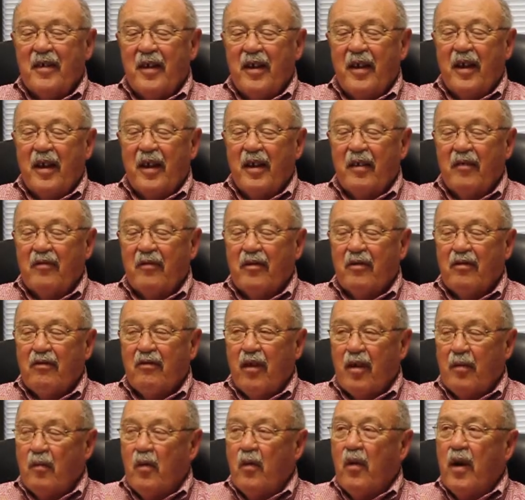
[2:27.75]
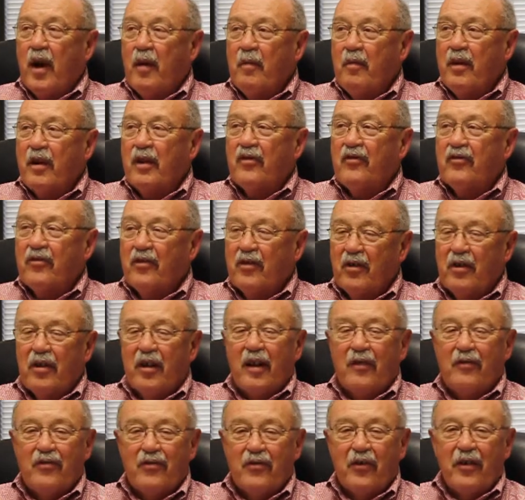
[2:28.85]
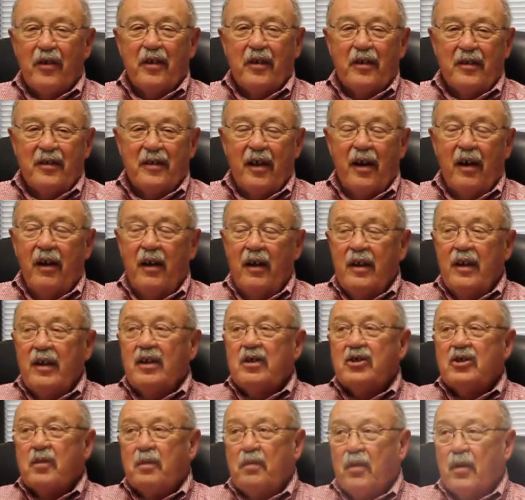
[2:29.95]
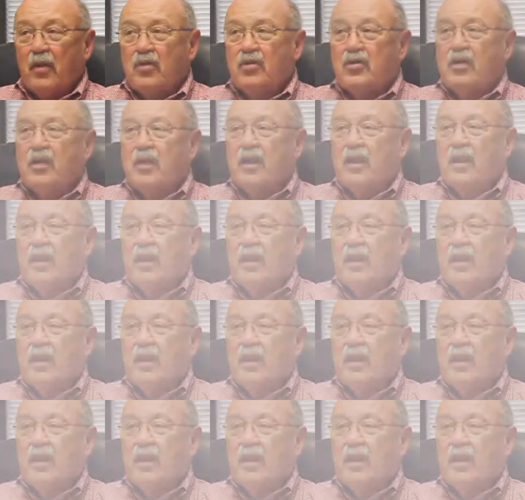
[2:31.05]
in any credible way, but it's a good enough story to tell. Supposedly,